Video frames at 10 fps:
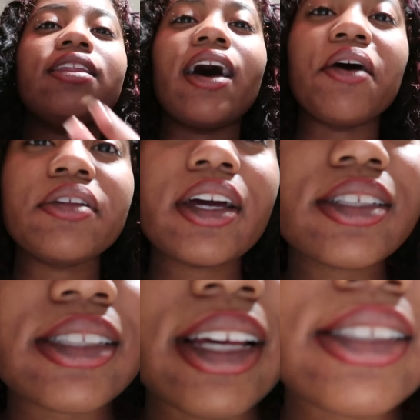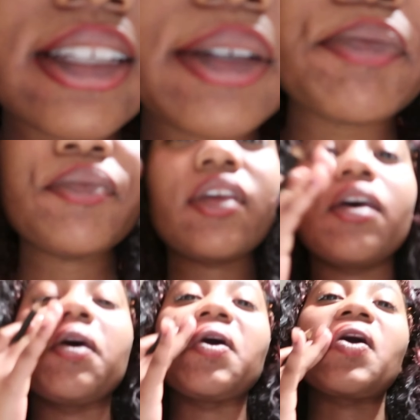the outline to test it.
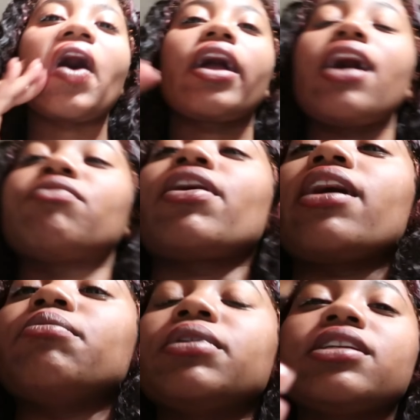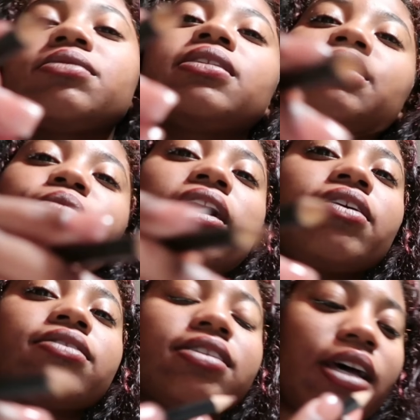I got red, but this one is
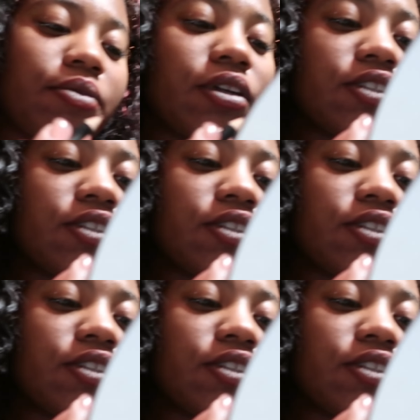brown because I want